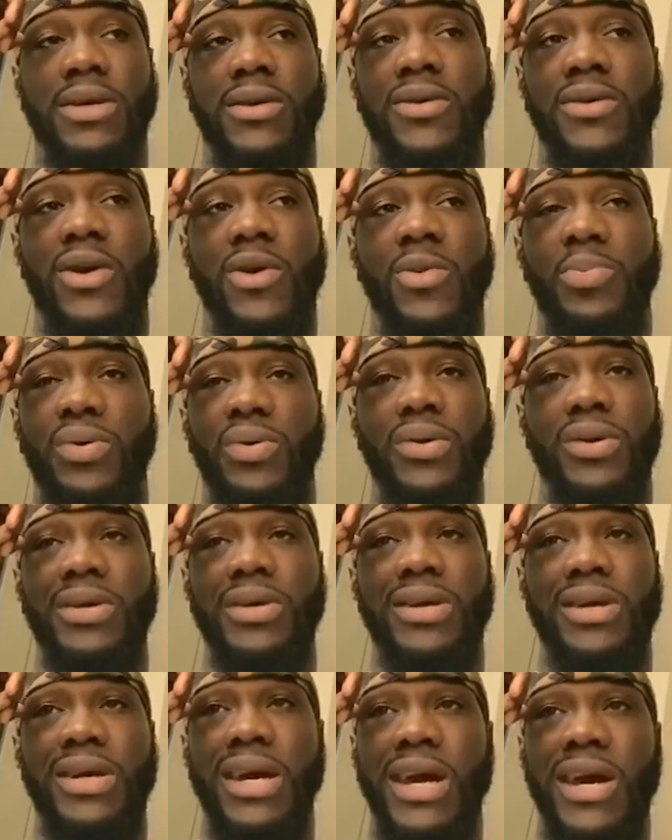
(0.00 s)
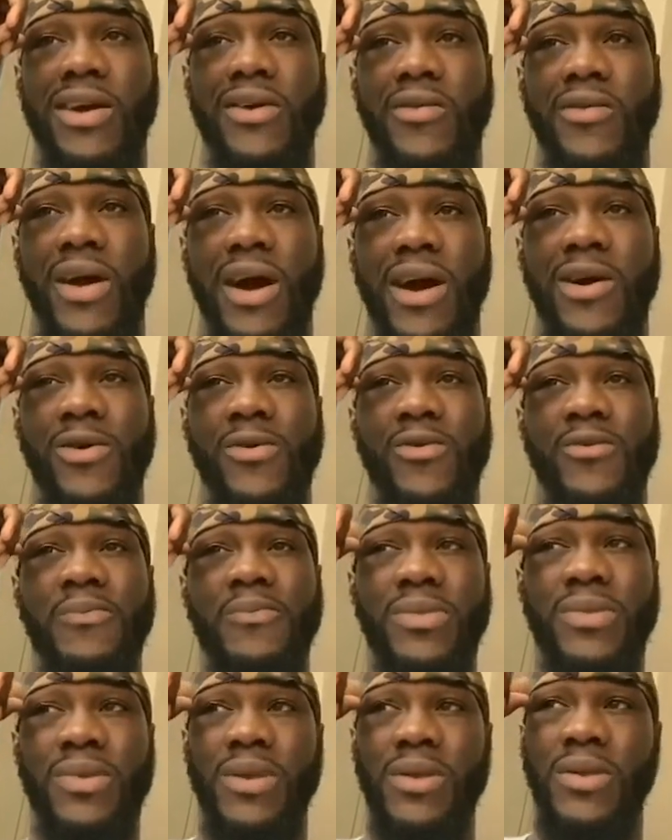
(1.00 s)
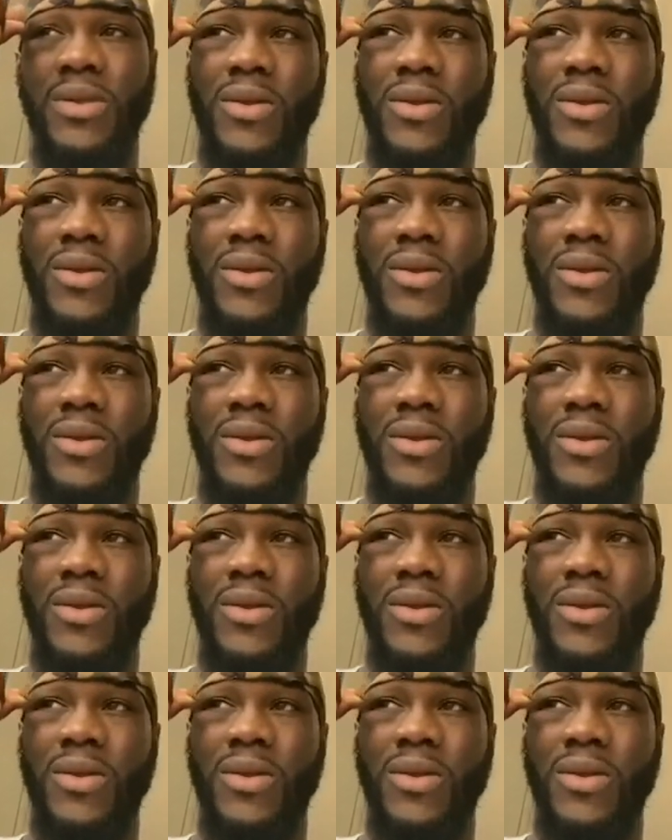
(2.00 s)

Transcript: And we all know that a glove can't do that.